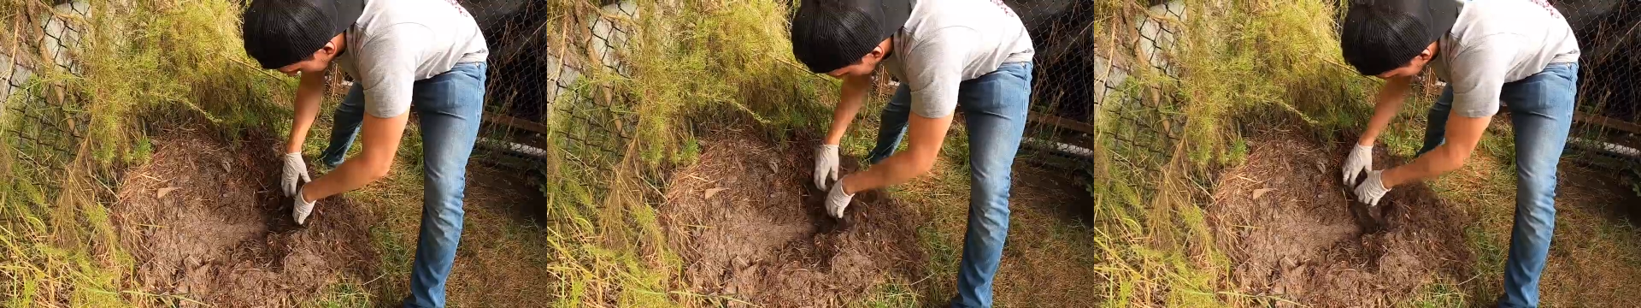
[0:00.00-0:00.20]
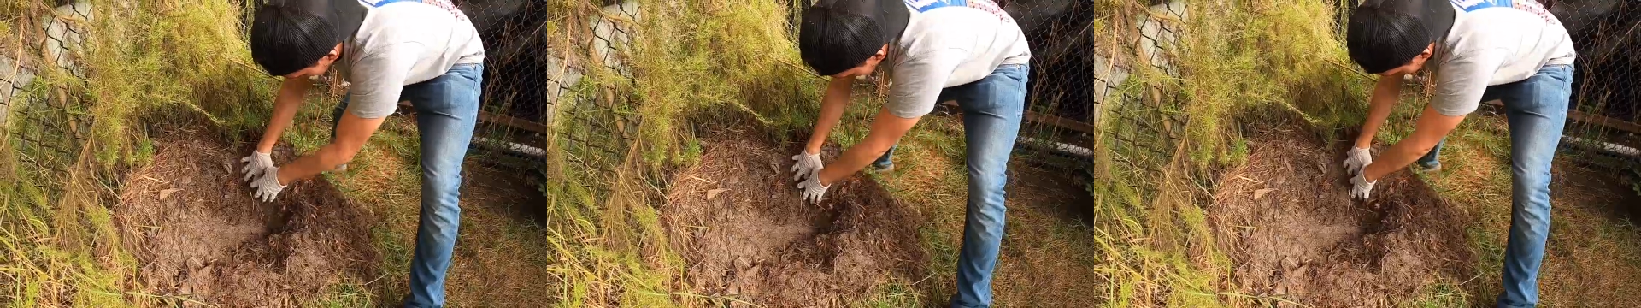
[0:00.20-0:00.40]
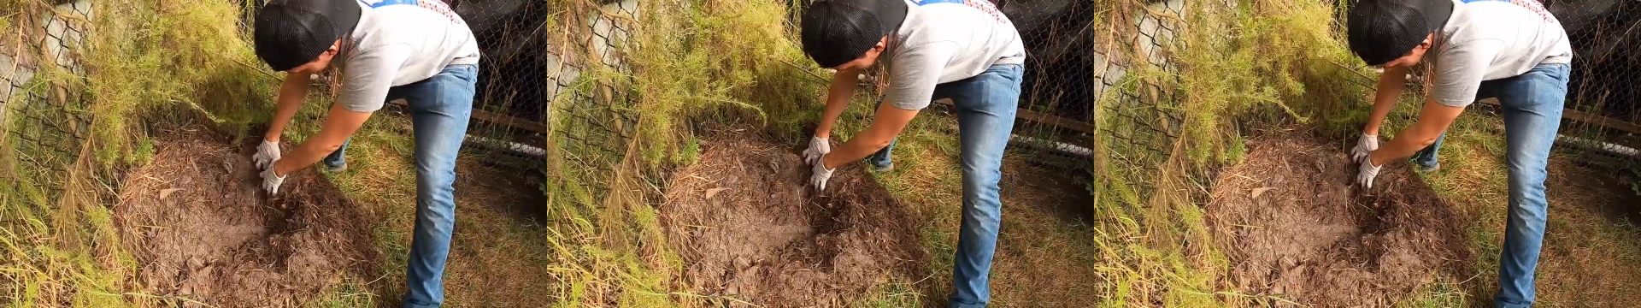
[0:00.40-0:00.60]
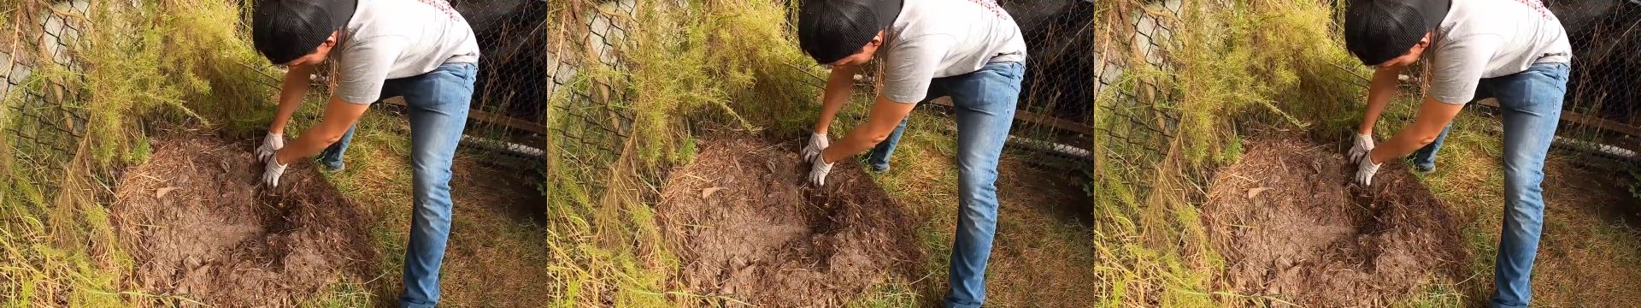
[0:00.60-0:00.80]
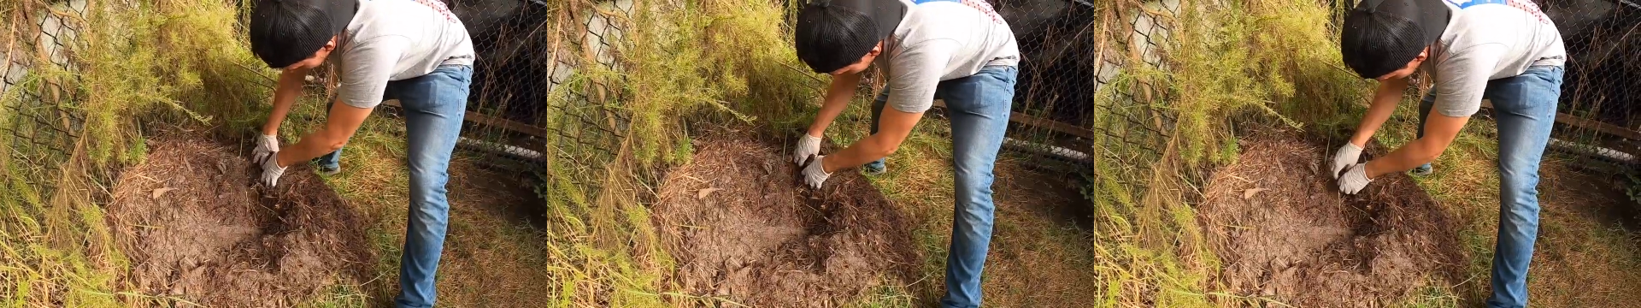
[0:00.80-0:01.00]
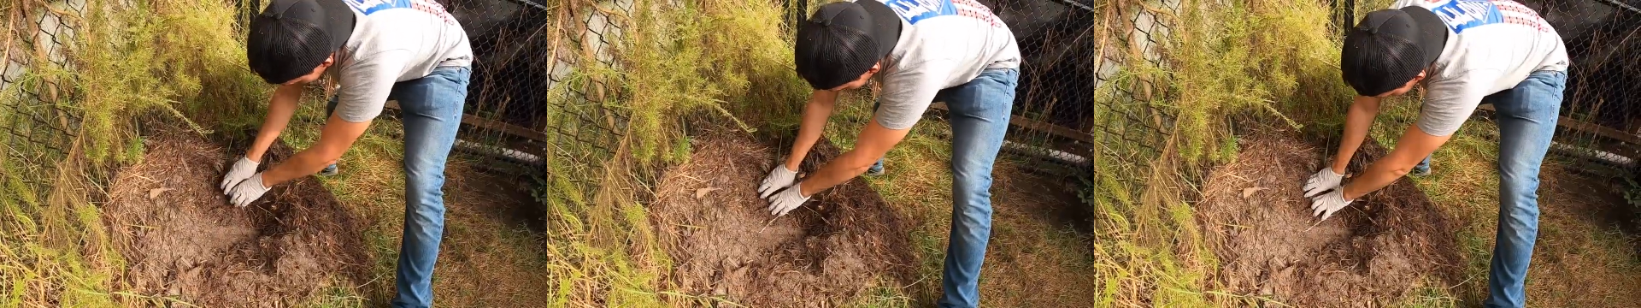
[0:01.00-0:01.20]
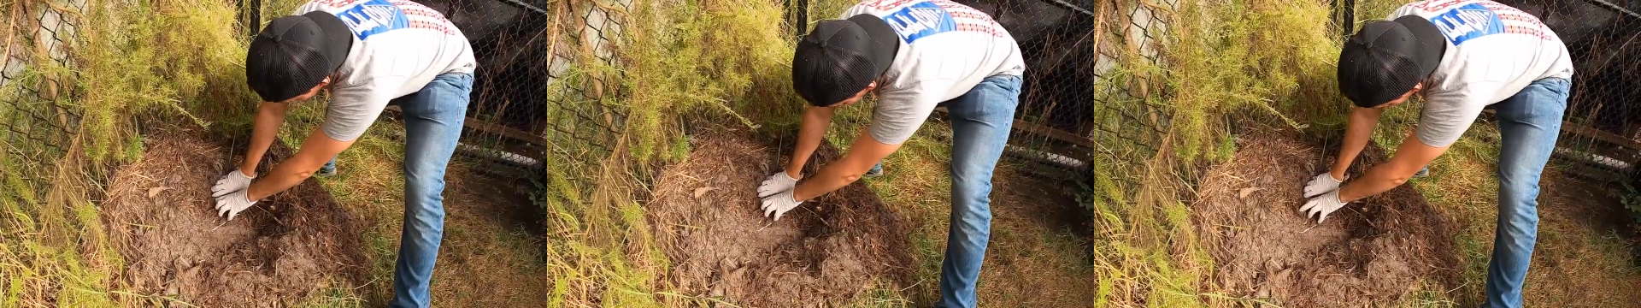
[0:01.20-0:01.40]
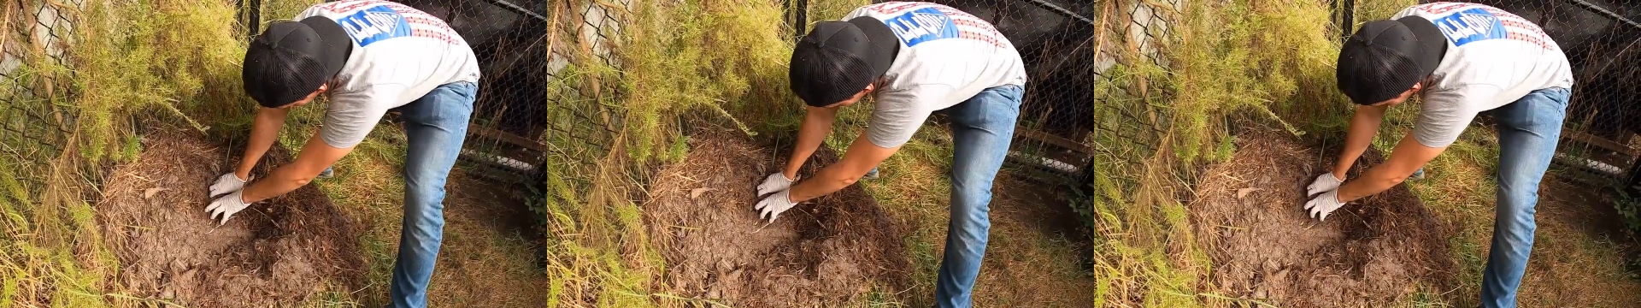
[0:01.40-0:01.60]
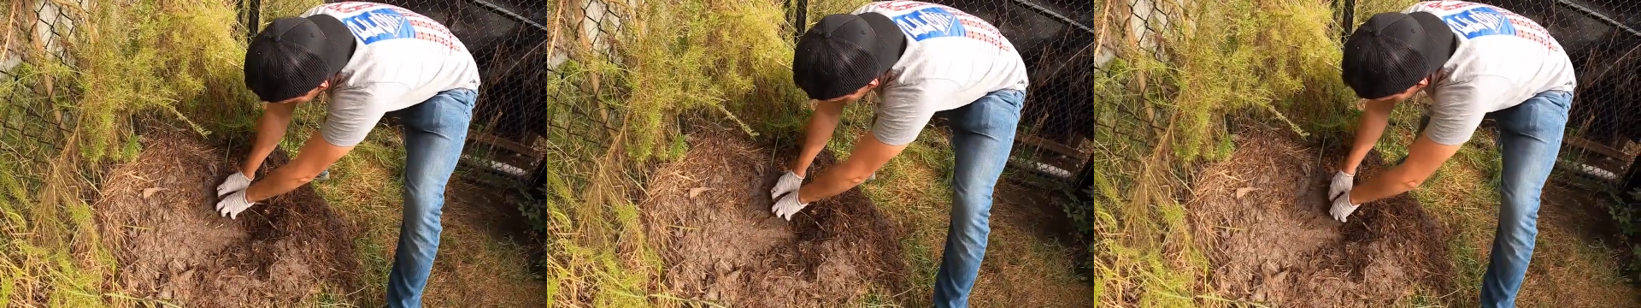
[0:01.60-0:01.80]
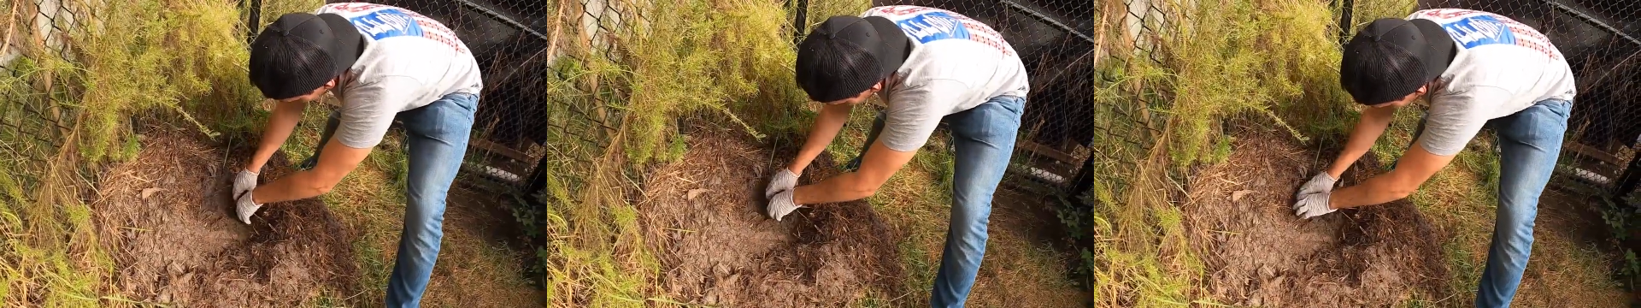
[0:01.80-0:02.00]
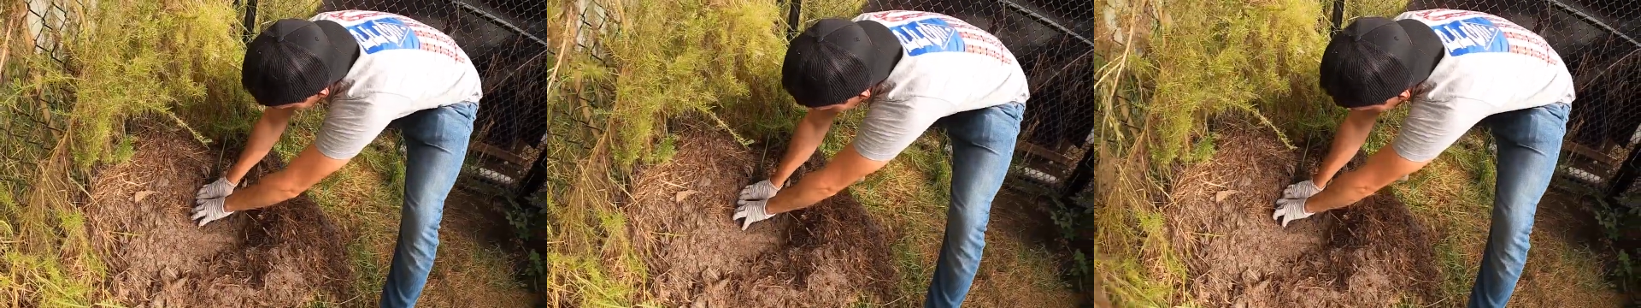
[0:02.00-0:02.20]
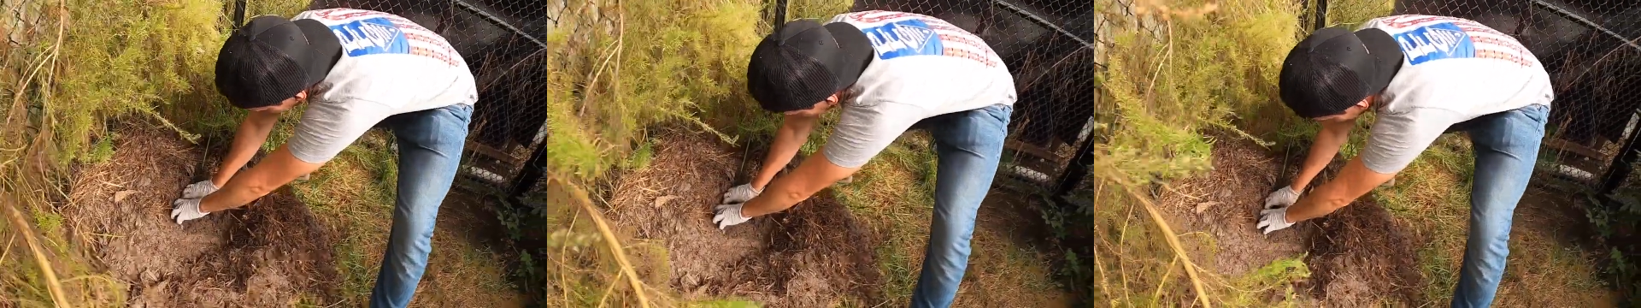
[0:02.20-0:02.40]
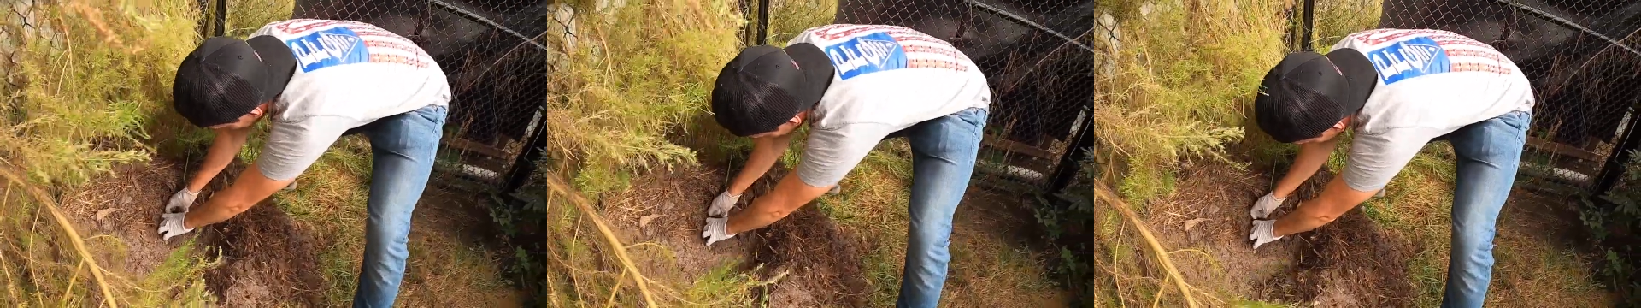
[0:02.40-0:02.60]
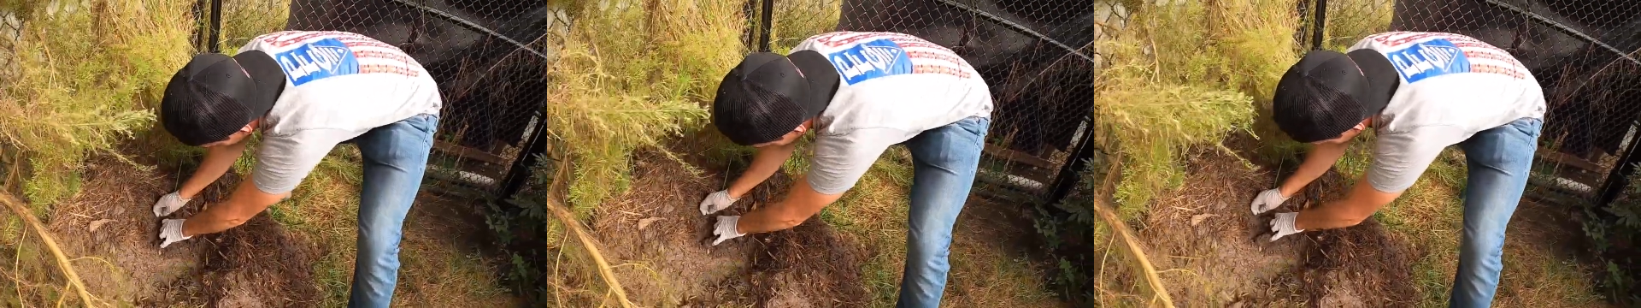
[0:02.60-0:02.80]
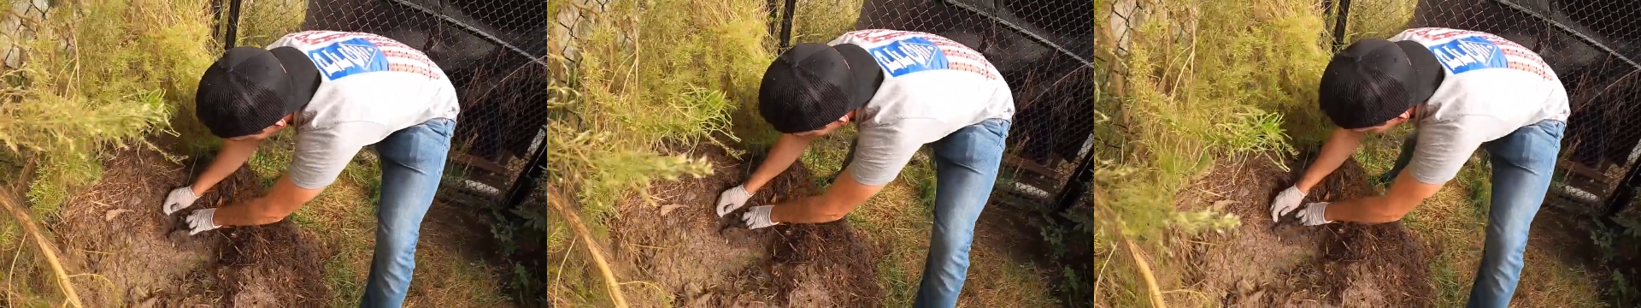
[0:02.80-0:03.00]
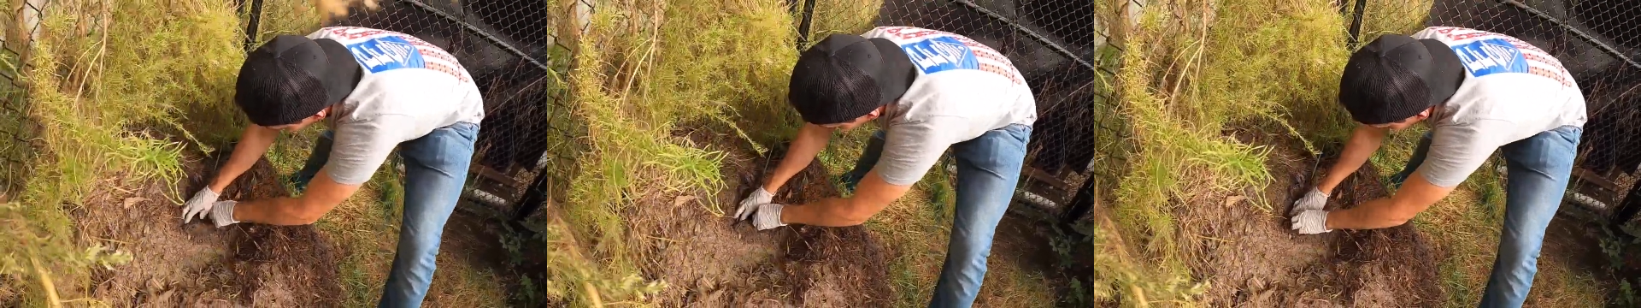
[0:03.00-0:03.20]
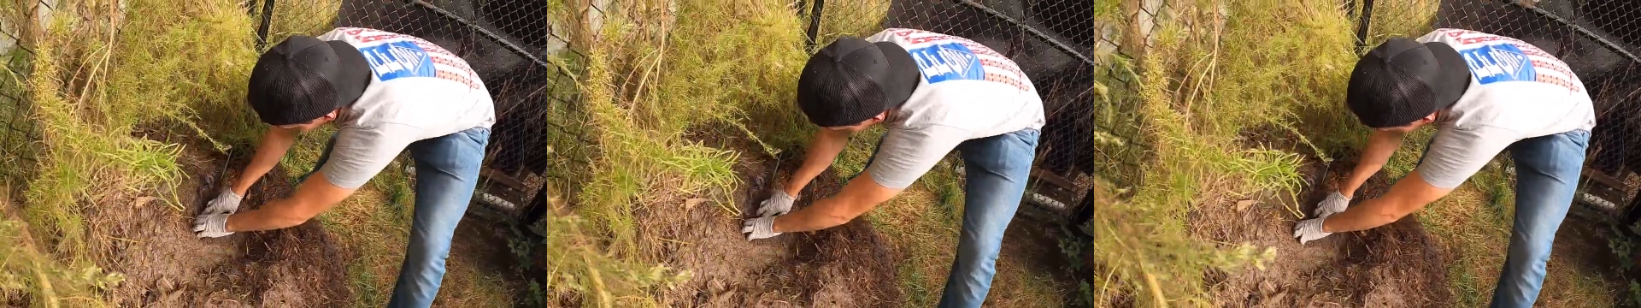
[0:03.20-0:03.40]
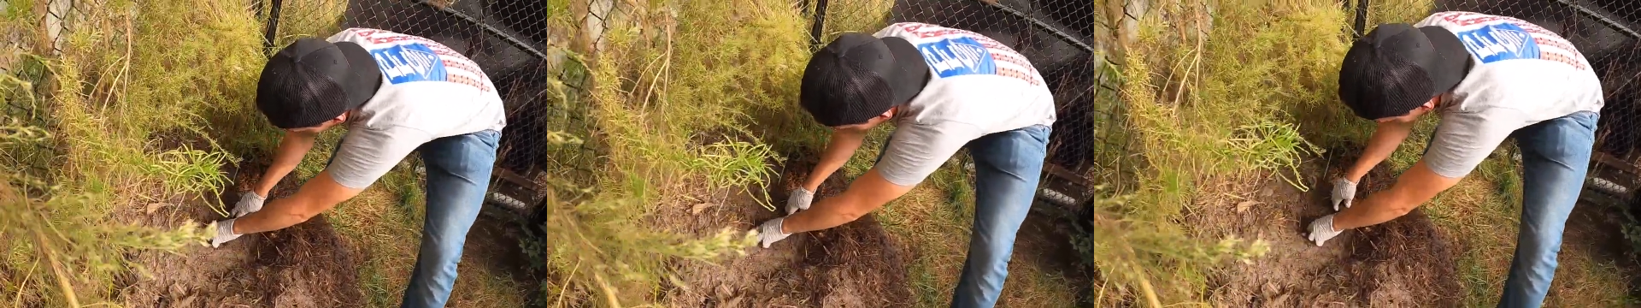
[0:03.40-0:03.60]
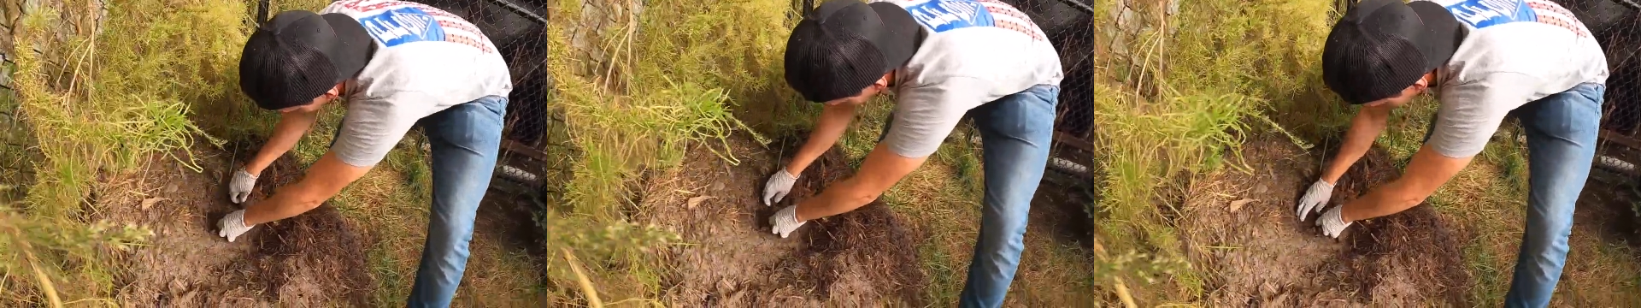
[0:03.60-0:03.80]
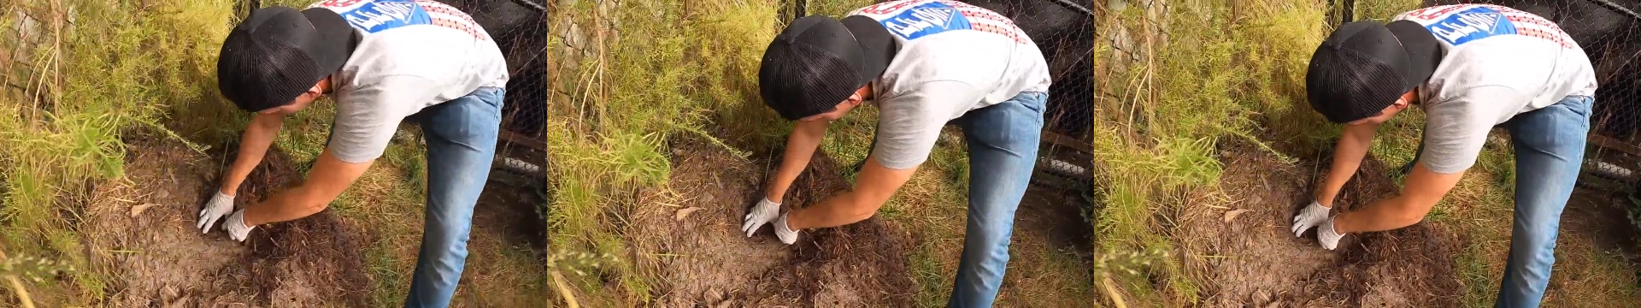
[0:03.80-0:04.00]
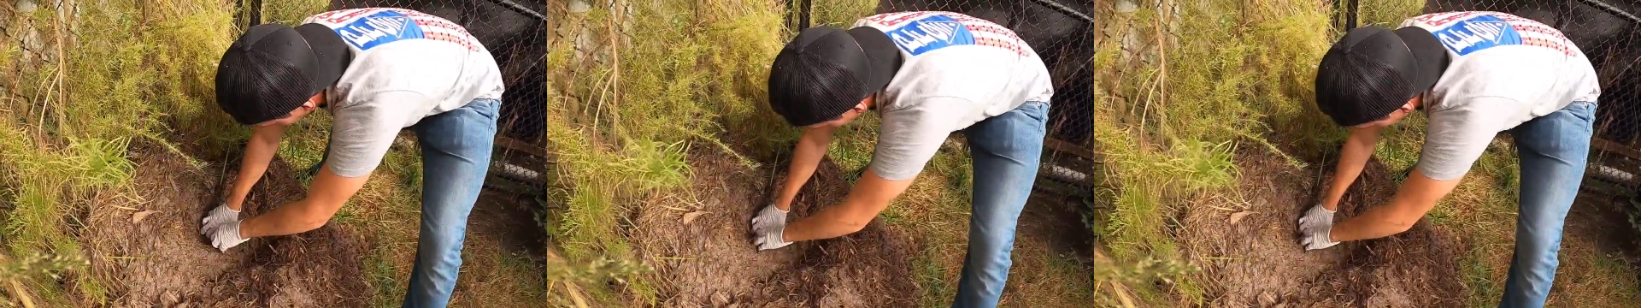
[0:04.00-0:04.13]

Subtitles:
No face is visible, so there are no lips to read.